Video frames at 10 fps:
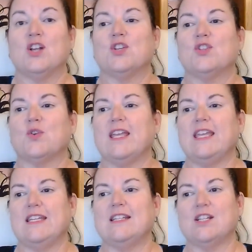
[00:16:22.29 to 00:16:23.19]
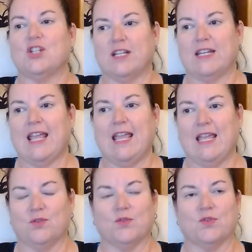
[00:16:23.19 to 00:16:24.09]
So Ignition
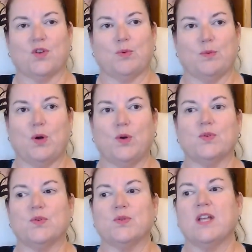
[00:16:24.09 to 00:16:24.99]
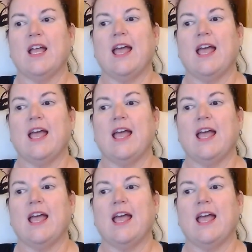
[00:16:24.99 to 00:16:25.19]
handles our proposals,